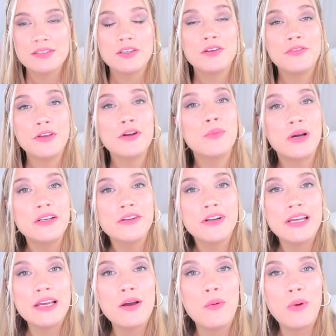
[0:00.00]
So if you're
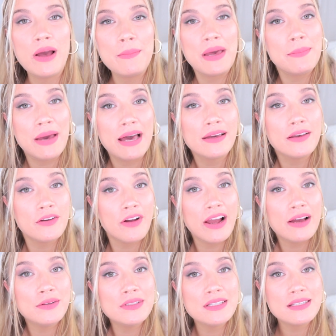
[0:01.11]
wondering why my
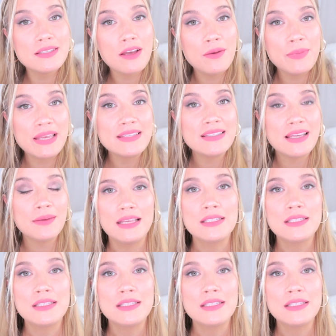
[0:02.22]
background is all messed up,